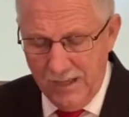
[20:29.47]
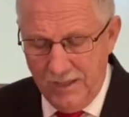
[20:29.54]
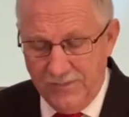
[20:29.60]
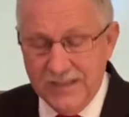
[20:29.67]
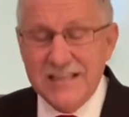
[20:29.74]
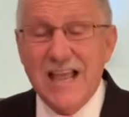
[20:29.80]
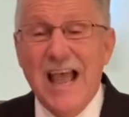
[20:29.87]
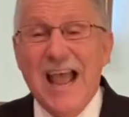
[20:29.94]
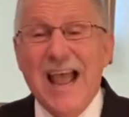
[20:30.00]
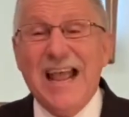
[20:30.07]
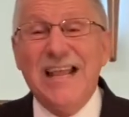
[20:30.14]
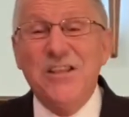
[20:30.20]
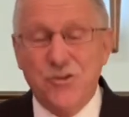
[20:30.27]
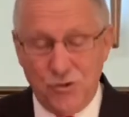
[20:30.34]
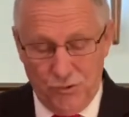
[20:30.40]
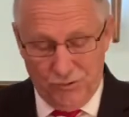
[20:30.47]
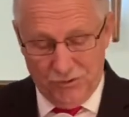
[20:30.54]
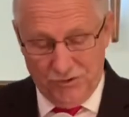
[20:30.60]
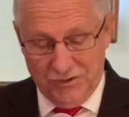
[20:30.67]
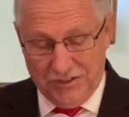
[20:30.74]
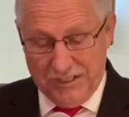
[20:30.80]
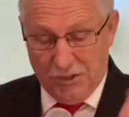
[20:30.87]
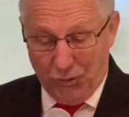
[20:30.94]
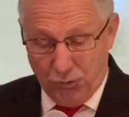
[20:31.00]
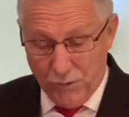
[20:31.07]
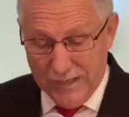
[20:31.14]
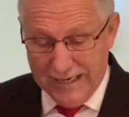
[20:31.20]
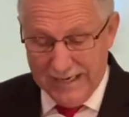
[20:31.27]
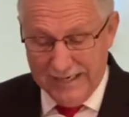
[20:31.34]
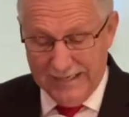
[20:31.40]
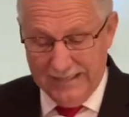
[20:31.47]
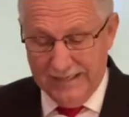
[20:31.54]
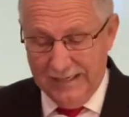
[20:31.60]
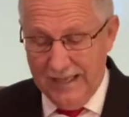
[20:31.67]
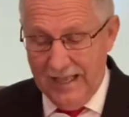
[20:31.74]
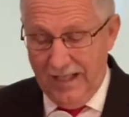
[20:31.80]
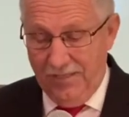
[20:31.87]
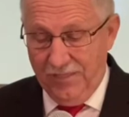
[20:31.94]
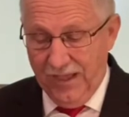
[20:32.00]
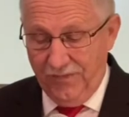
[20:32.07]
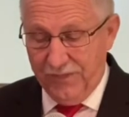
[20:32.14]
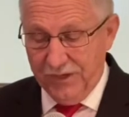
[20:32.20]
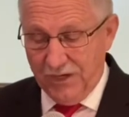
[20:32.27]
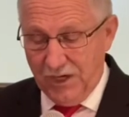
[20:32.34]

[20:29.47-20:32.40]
the angels decreed that the